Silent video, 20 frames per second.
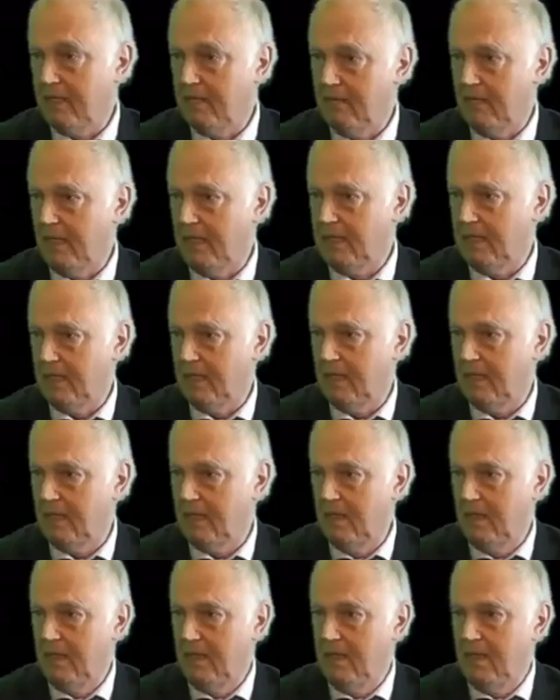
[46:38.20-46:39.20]
into Russian.
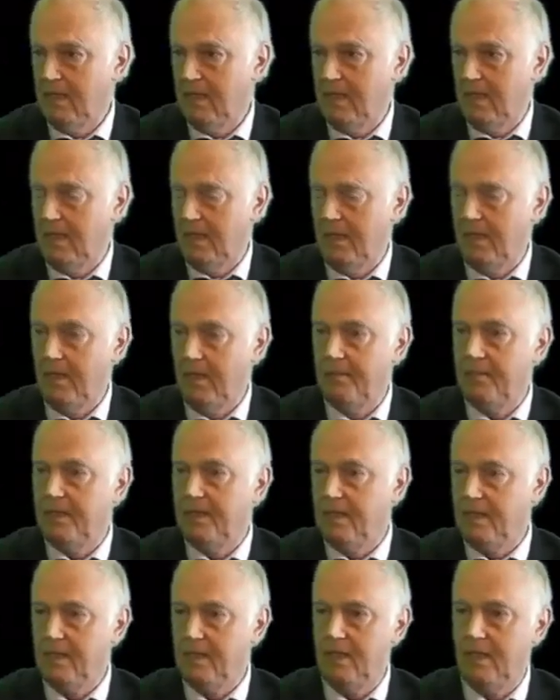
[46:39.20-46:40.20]
Uh, I mean,
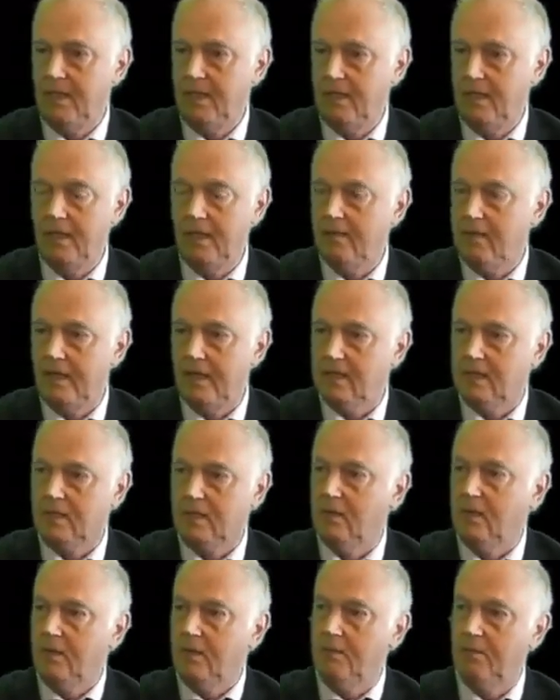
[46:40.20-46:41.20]
none of that
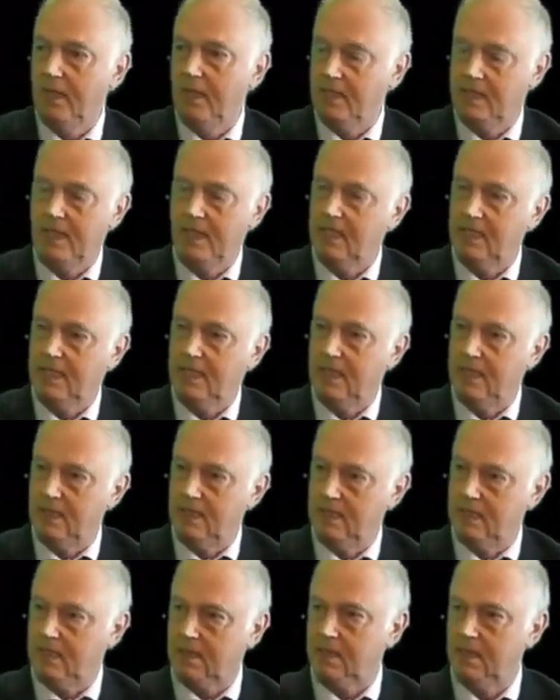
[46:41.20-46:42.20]
story makes any
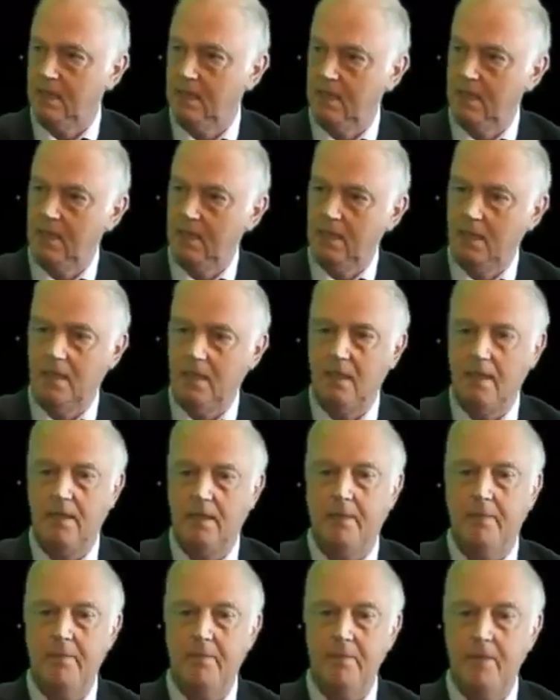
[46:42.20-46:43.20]
sense. Hmm.
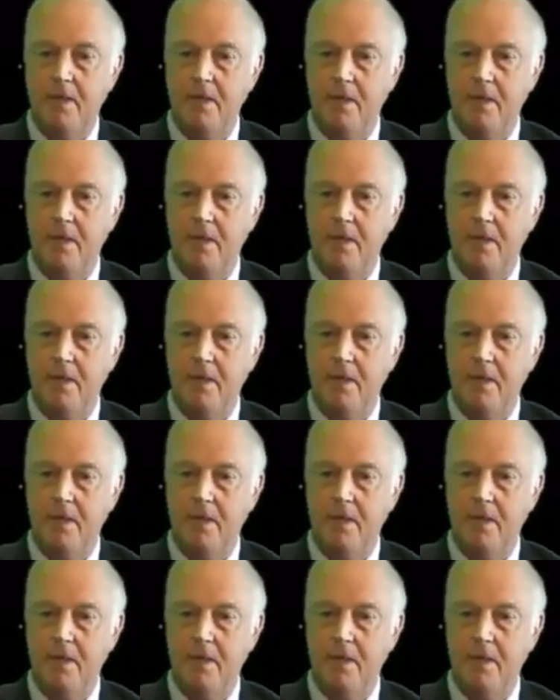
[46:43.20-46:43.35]
Um,